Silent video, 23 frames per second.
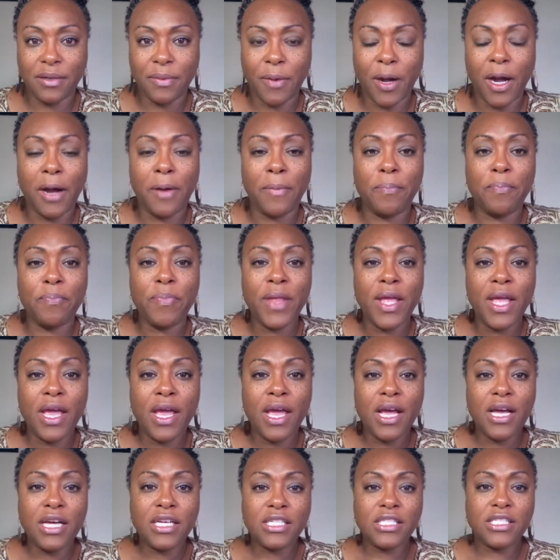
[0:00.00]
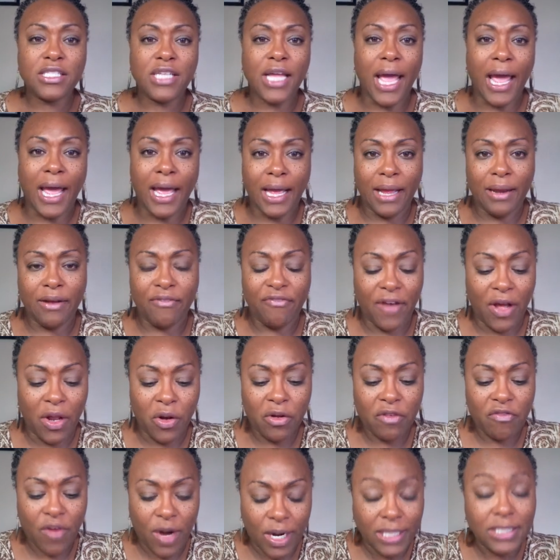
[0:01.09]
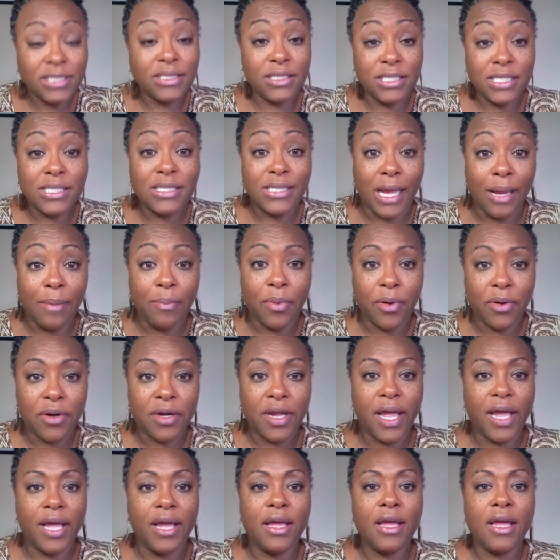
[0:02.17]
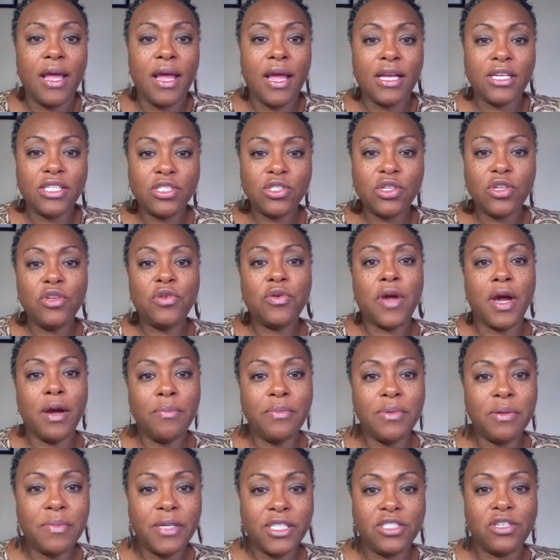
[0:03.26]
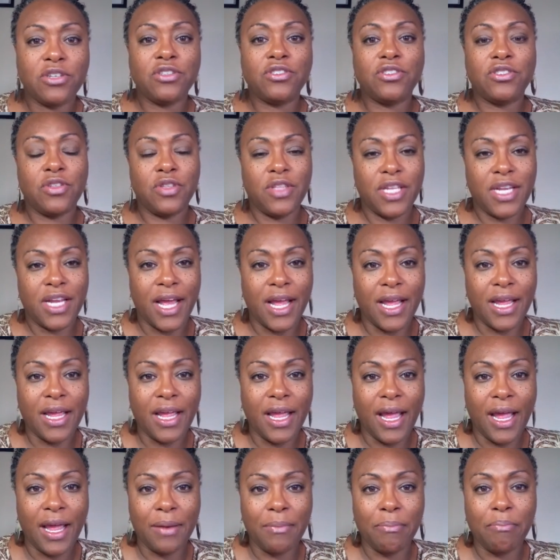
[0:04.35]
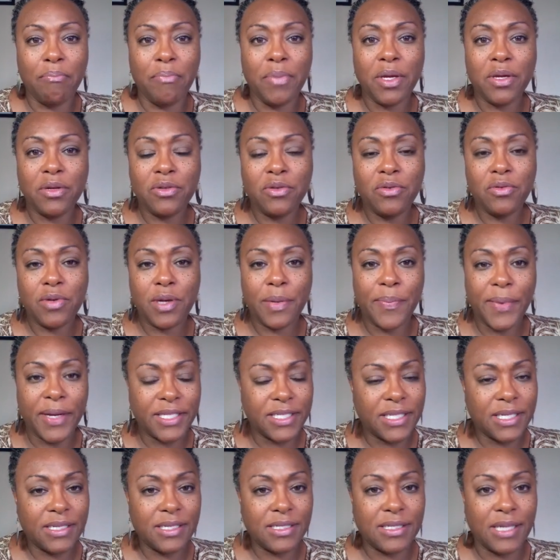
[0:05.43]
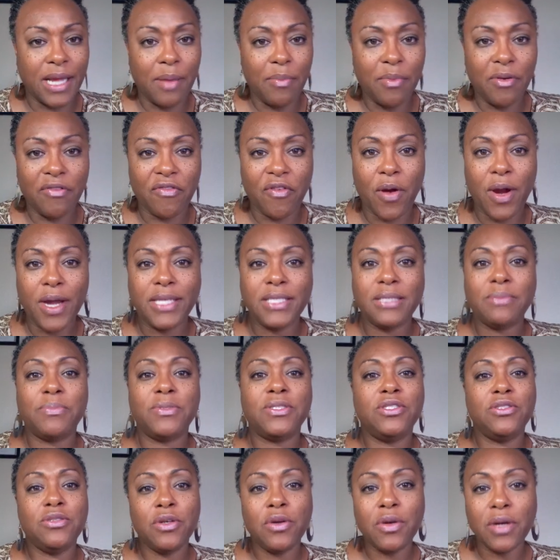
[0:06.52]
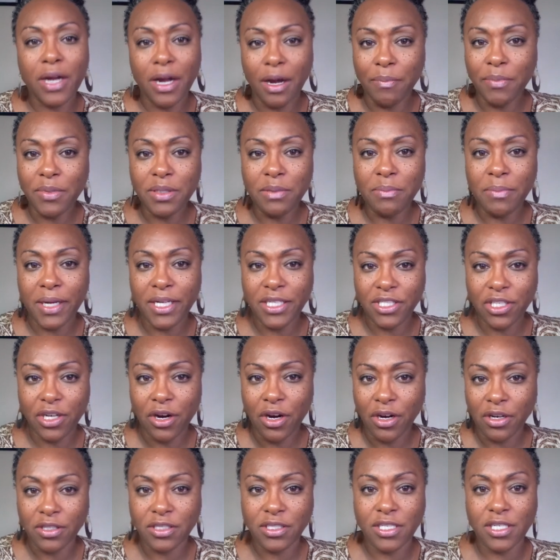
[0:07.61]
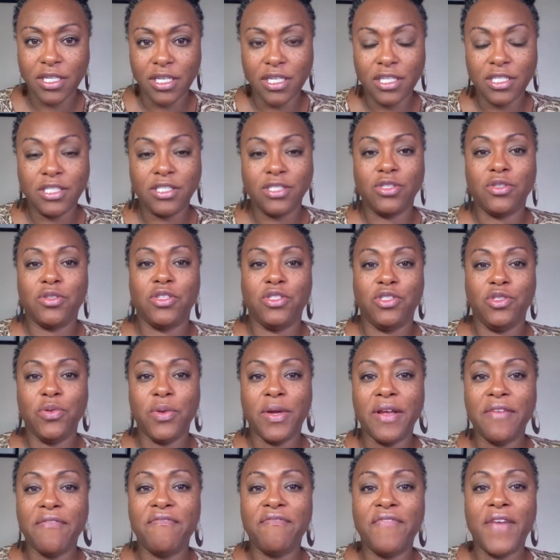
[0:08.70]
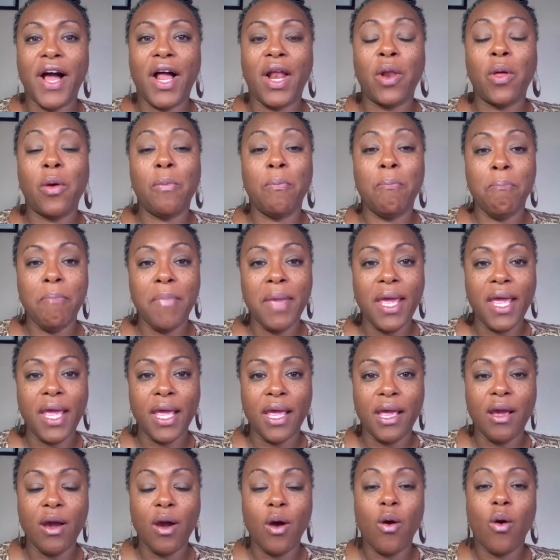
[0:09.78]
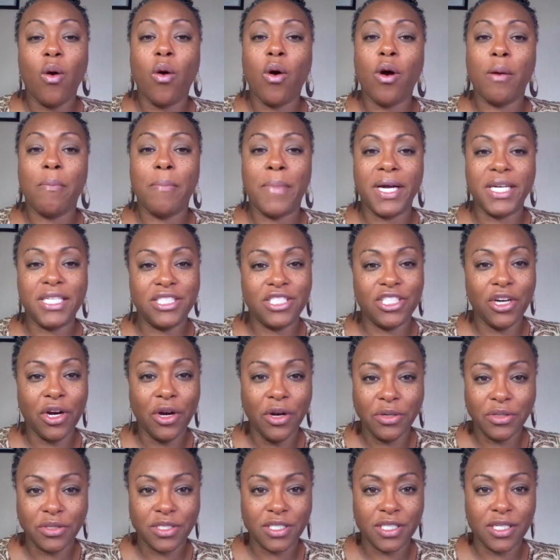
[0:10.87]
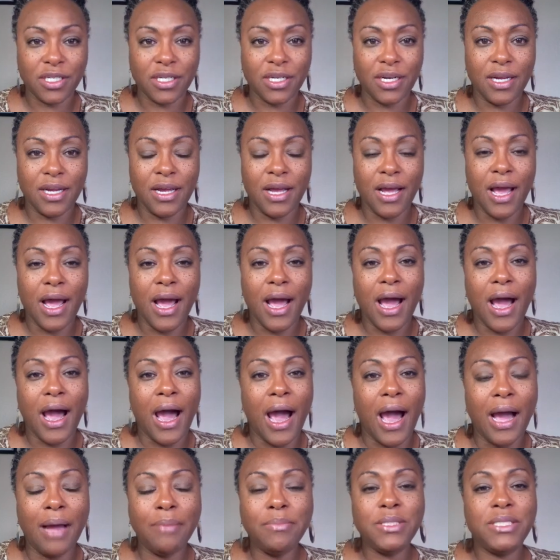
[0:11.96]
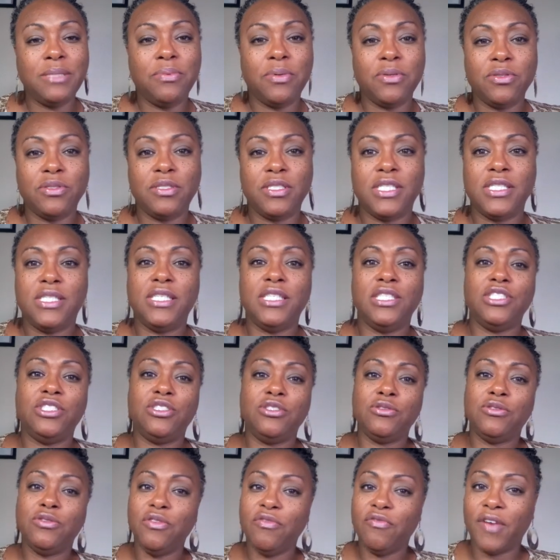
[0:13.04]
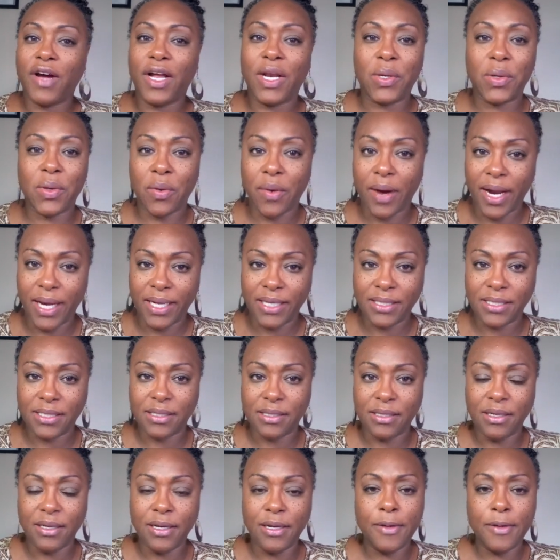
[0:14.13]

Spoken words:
And follower of Christ, disciple, okay? So you come to my church so that I can build you up as a disciple of Christ, but you don't come to my church so that you can follow me or my church. I'm supposed to teach you to follow Christ.